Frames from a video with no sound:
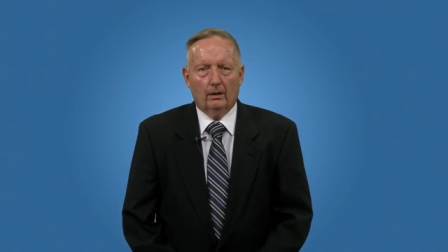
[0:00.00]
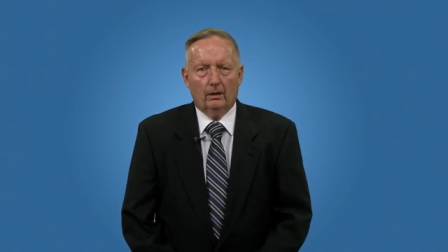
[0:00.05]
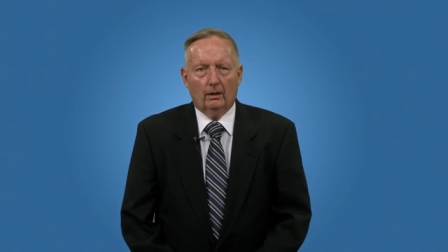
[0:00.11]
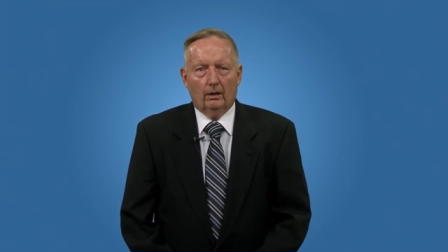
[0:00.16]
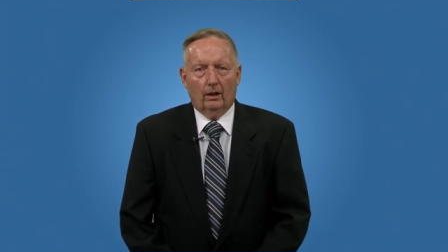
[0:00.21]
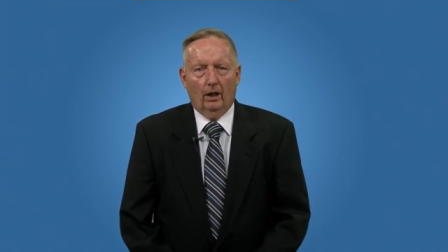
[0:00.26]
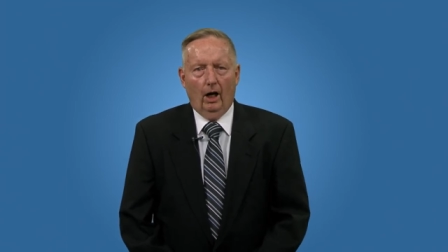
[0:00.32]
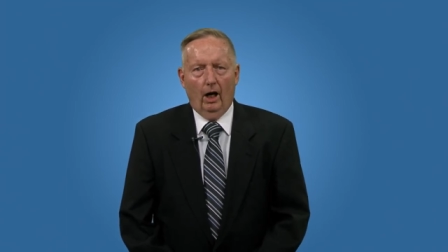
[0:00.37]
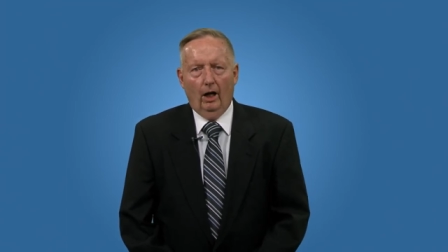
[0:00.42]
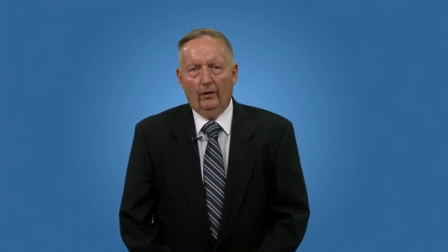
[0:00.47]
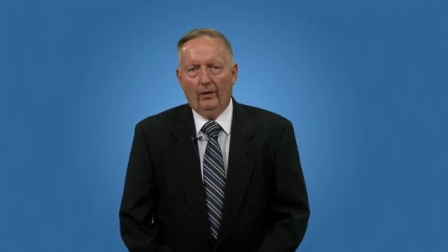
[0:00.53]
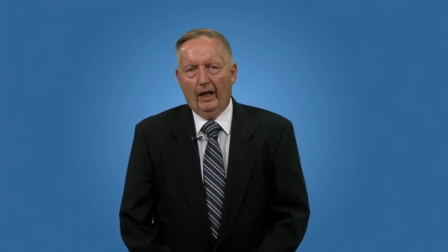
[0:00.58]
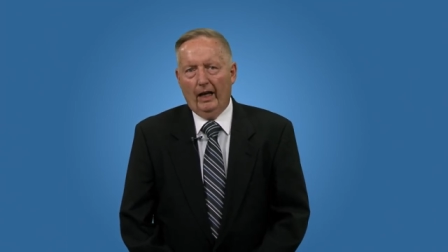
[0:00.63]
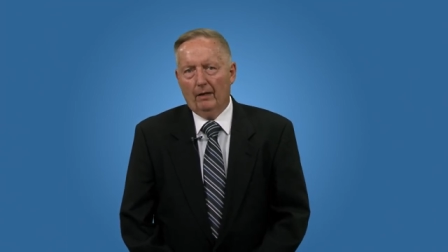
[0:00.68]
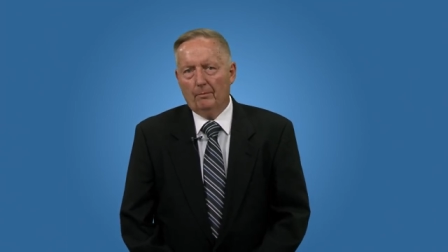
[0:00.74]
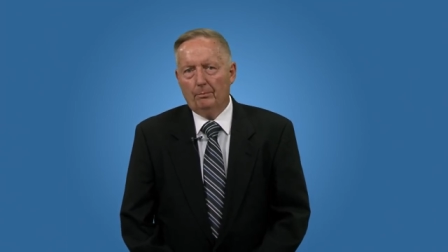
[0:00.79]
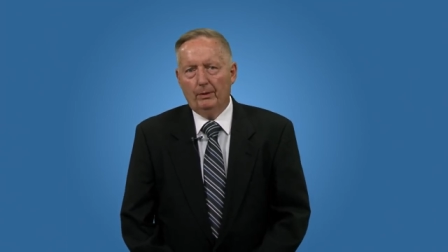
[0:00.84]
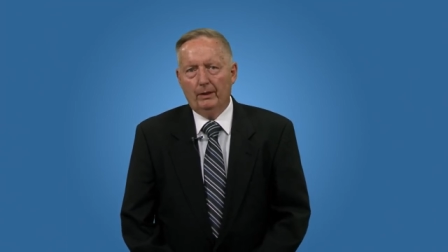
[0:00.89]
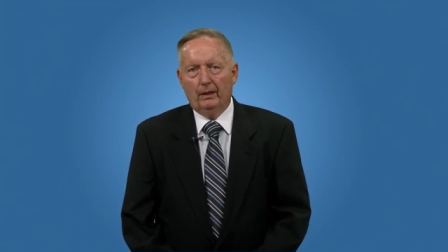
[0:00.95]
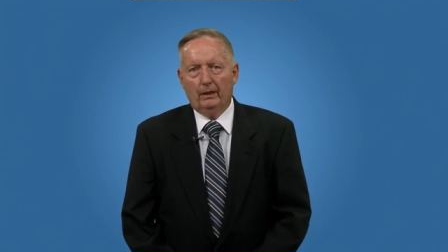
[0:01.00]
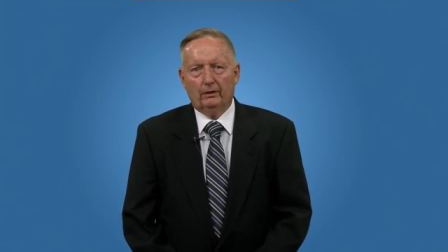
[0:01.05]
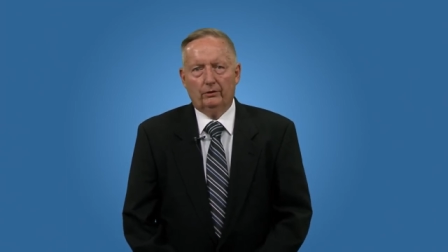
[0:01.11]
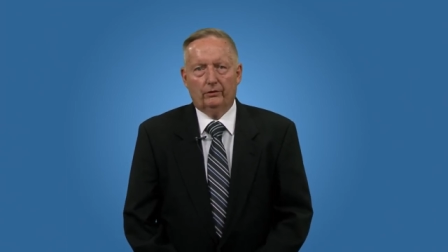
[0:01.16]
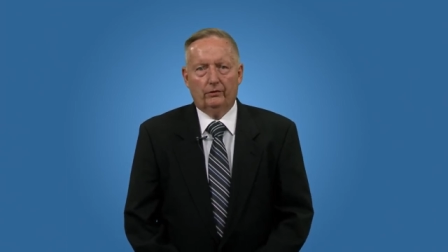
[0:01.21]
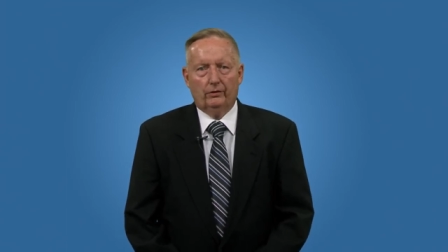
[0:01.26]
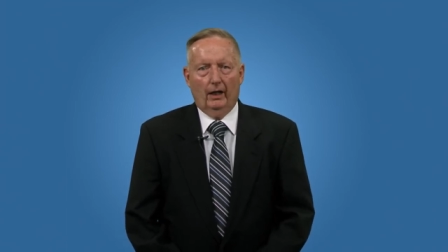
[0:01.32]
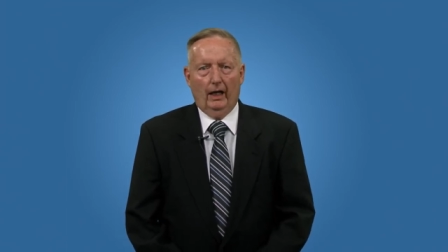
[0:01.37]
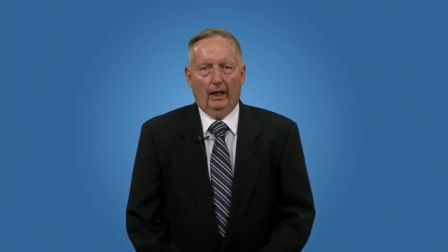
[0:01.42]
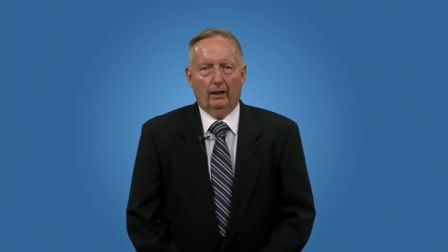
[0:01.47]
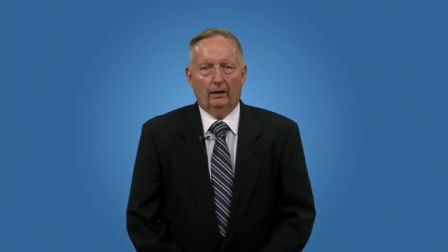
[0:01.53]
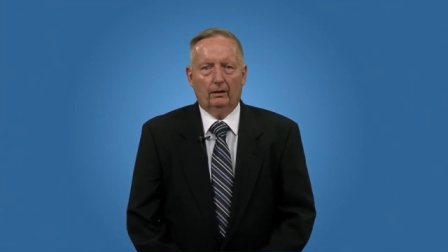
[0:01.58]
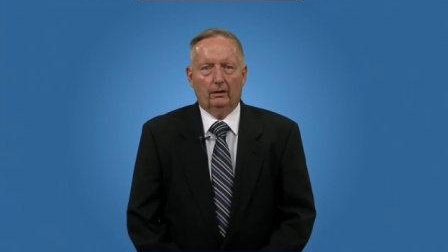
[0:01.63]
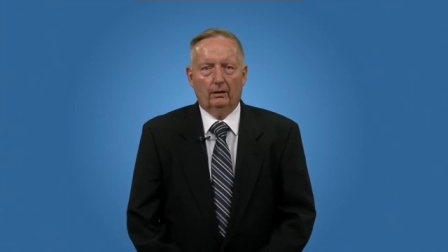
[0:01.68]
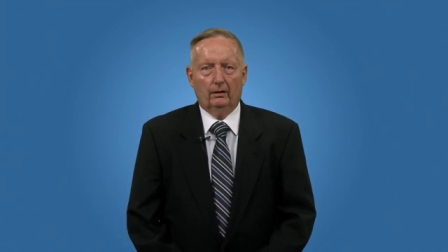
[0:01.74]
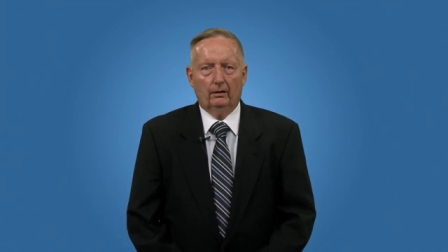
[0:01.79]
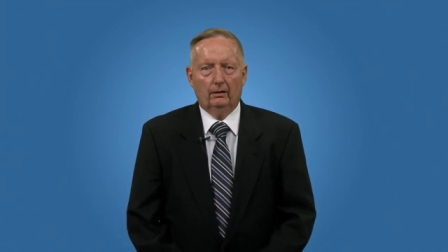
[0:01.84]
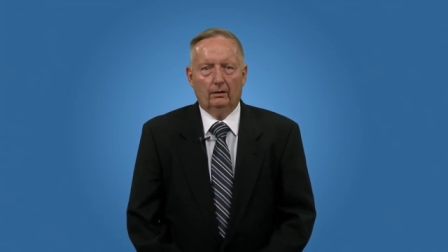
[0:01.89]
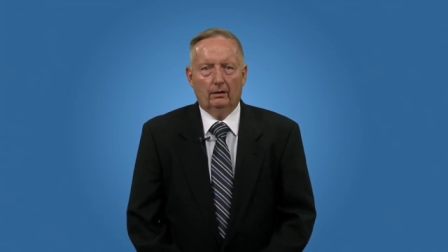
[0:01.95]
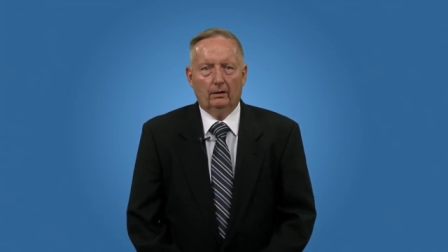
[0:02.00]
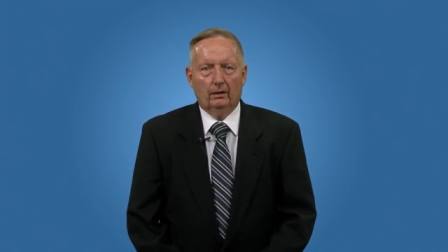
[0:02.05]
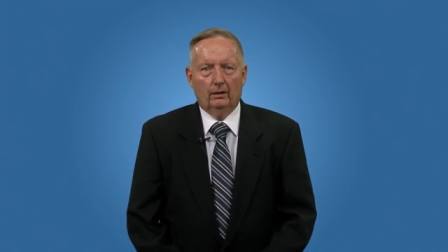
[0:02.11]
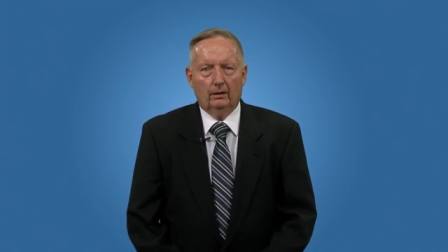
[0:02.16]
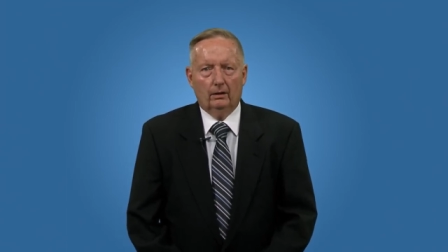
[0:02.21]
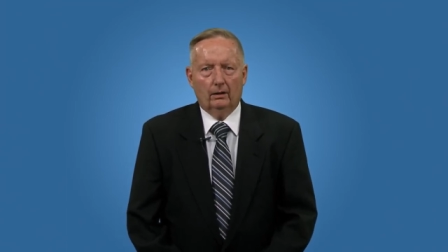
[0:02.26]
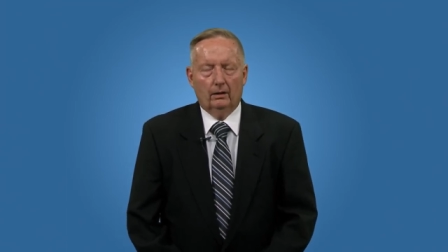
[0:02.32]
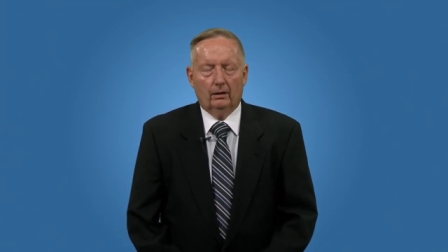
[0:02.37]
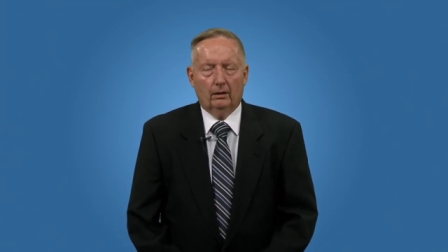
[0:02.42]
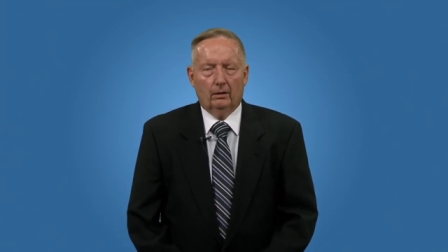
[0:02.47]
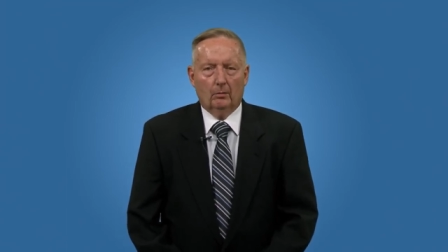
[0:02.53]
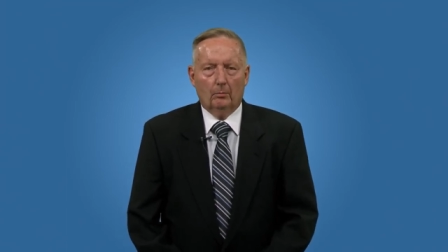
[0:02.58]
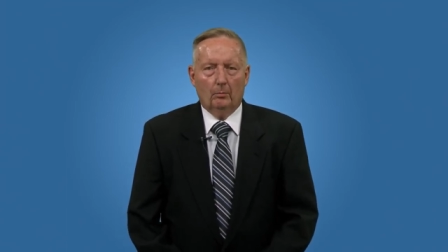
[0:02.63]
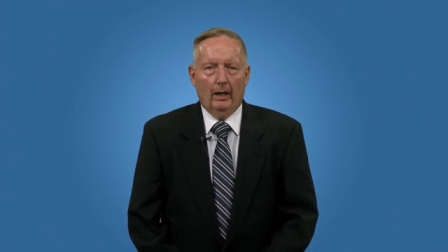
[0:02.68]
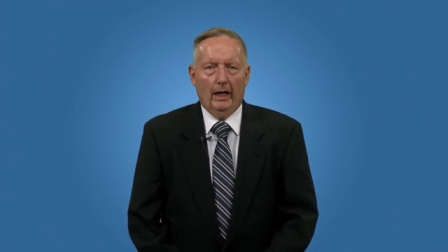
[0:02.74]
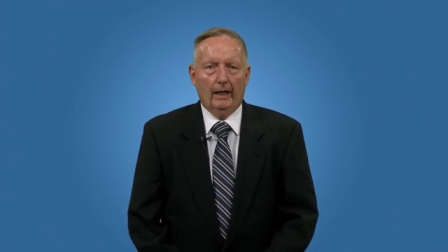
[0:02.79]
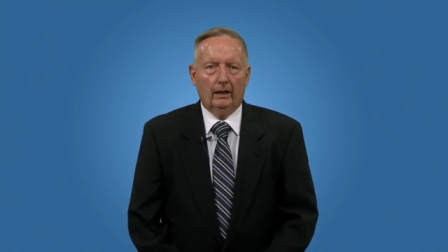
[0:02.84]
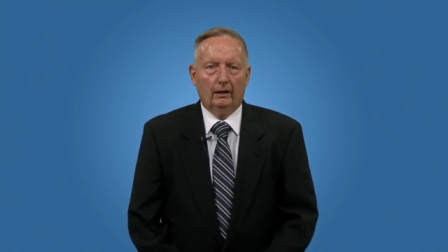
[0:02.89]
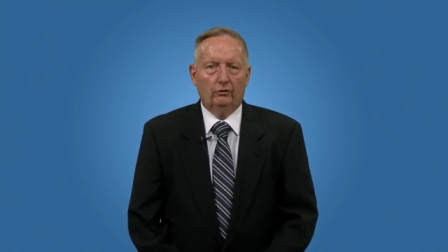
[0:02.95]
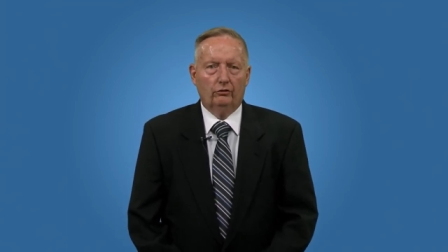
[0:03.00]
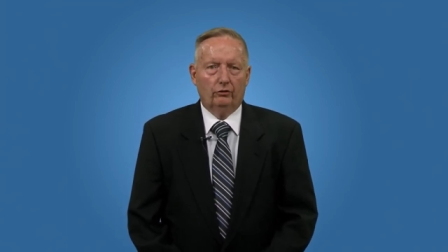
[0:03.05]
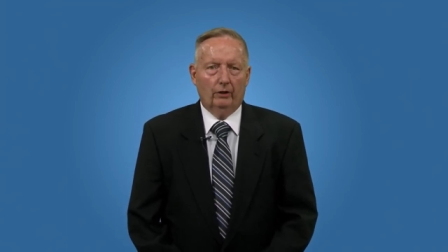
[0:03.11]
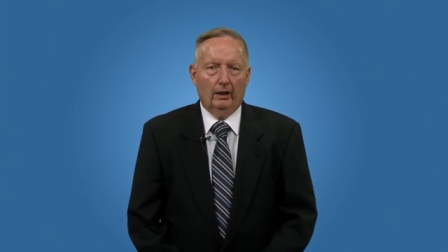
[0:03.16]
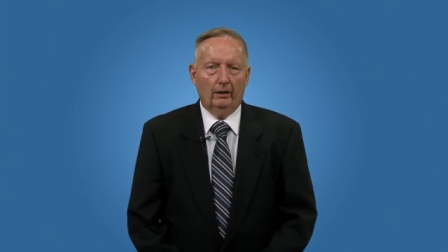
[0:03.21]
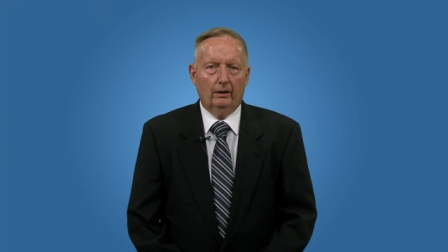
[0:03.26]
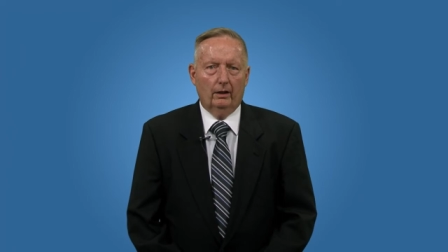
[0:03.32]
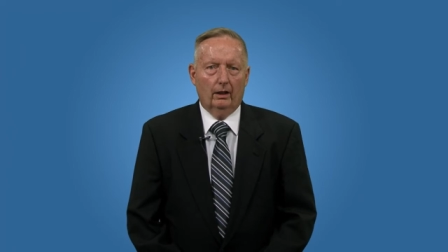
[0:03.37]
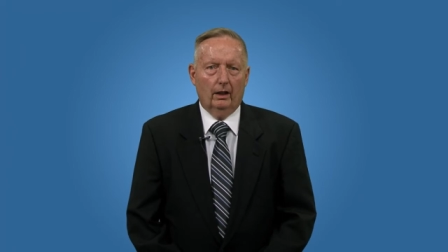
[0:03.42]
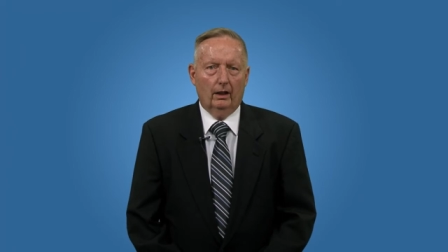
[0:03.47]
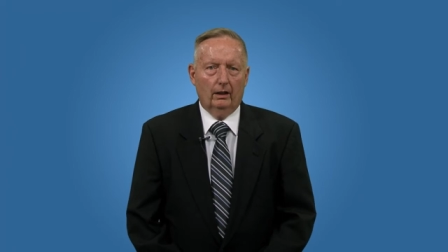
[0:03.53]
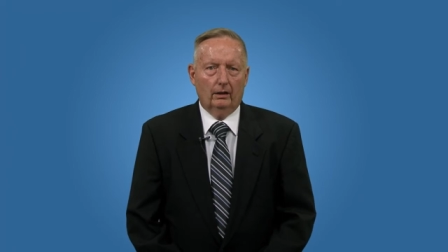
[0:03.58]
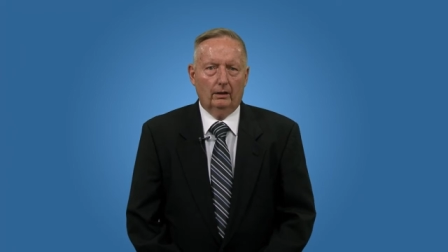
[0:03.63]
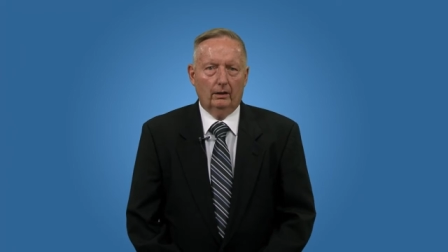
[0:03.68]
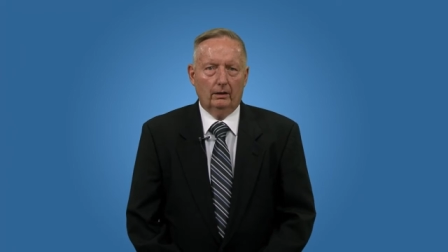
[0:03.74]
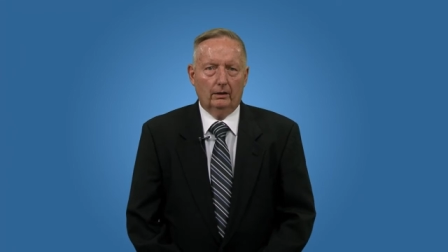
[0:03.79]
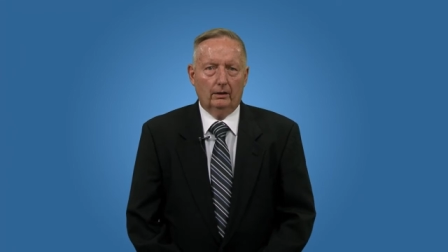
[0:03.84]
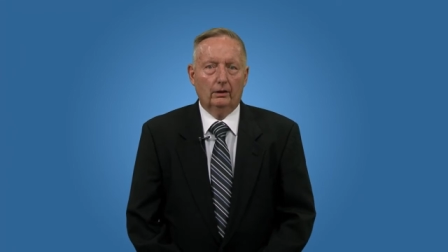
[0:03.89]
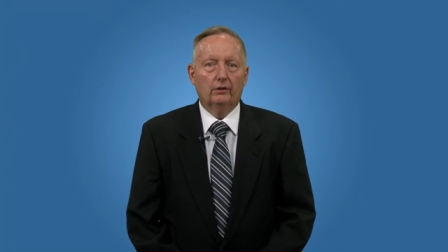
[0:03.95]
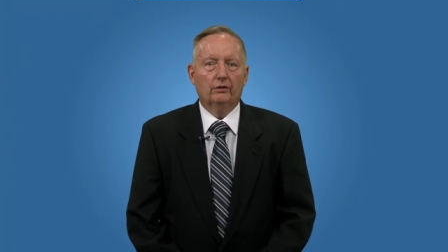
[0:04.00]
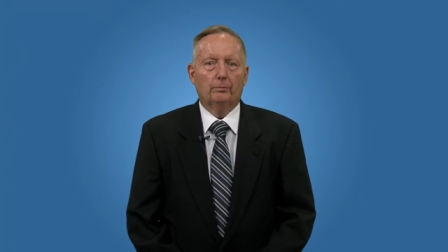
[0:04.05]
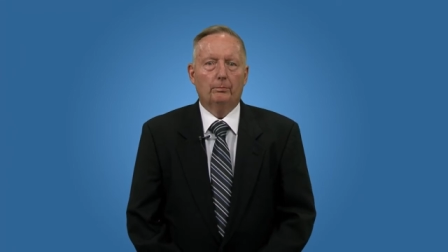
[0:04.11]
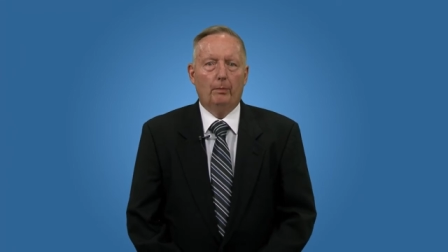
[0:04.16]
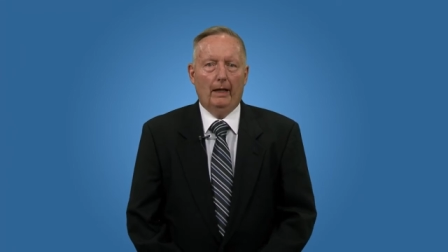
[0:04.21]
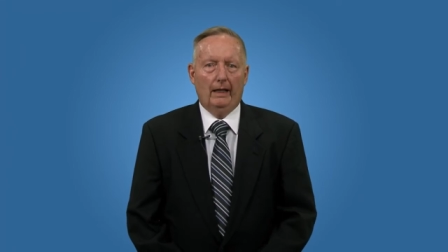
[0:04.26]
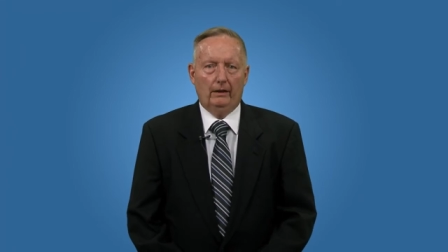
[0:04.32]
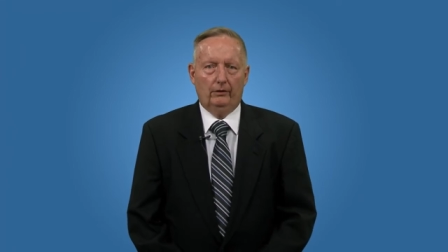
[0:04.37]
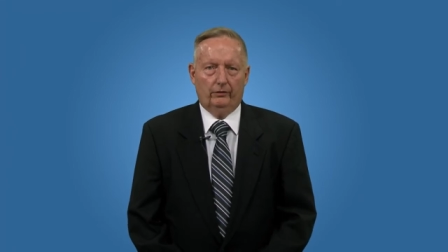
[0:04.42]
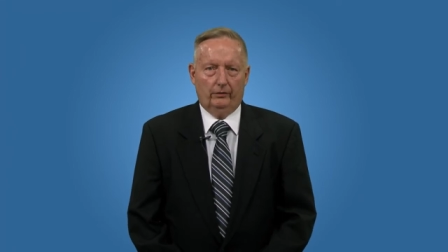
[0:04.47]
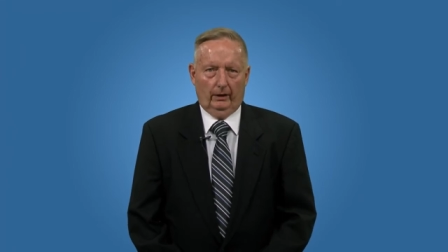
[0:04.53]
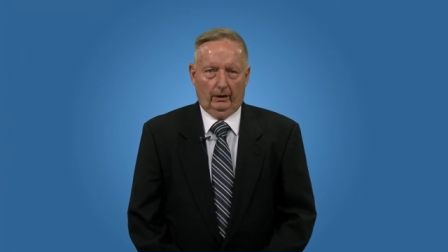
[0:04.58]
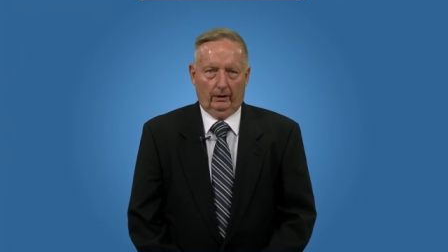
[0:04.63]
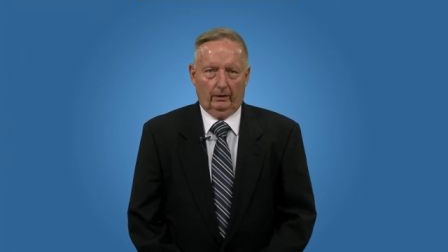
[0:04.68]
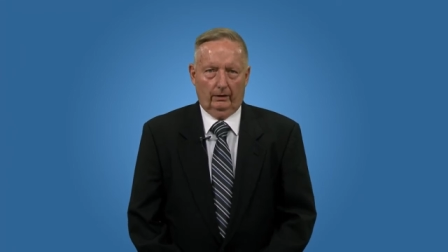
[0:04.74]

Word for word: All that being said, my agenda is basic